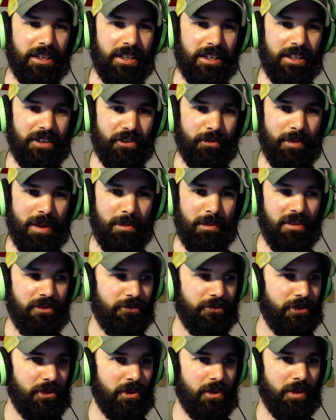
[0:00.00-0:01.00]
may be
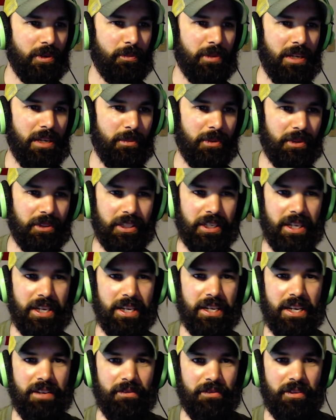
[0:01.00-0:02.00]
fewer people today,
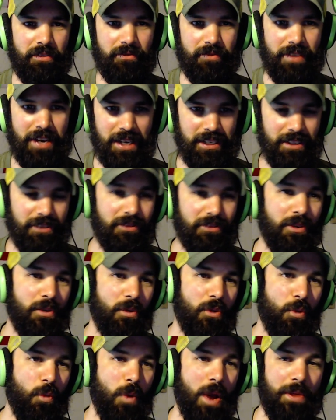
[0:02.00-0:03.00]
given the fact of the
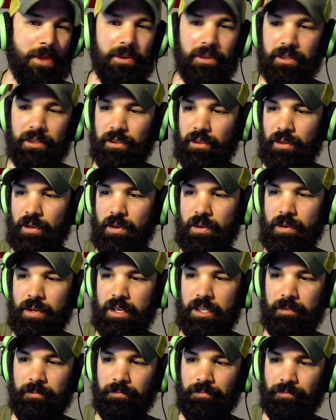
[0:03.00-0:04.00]
weather is
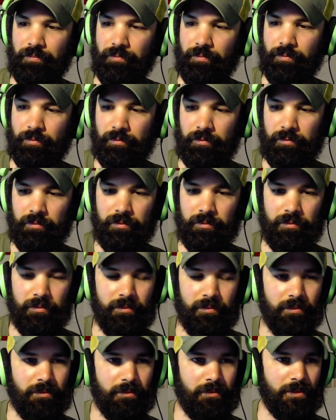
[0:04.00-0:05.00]
so
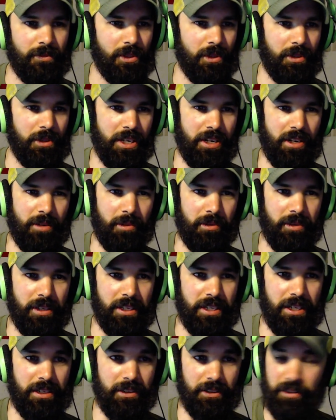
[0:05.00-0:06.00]
terrible right
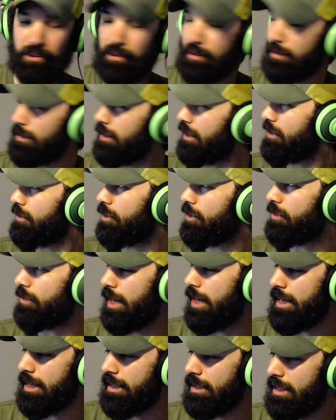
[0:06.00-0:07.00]
now. So it's just
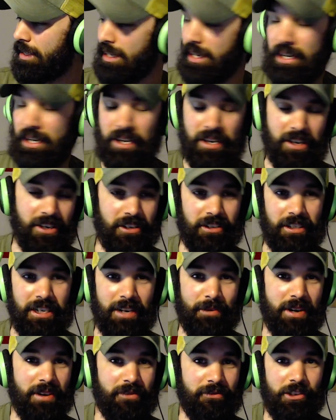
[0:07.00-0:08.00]
raining. I went
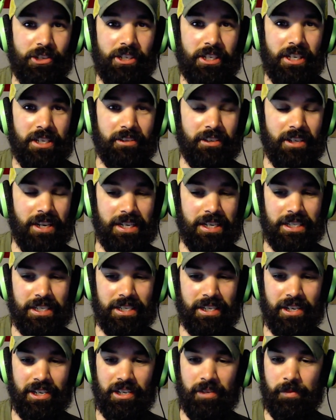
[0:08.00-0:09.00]
out fishing yesterday. I didn't
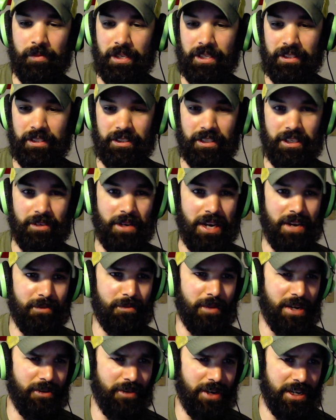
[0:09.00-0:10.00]
care because I had my
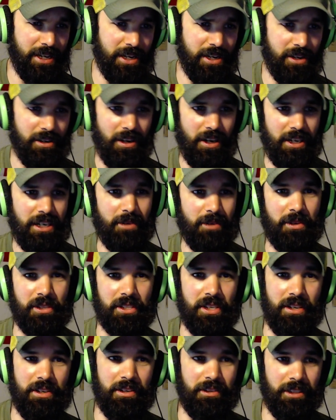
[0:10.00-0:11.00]
rain gear on. I was
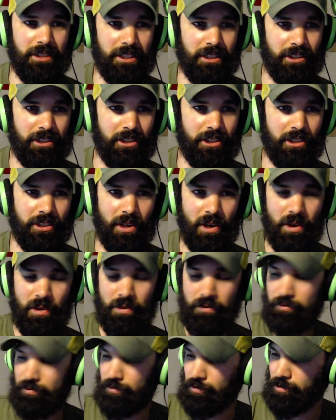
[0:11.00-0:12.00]
all good to go
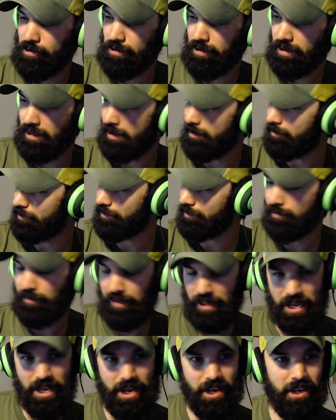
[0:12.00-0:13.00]
for
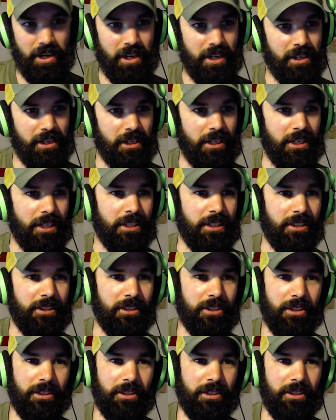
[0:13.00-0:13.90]
Canada Day. So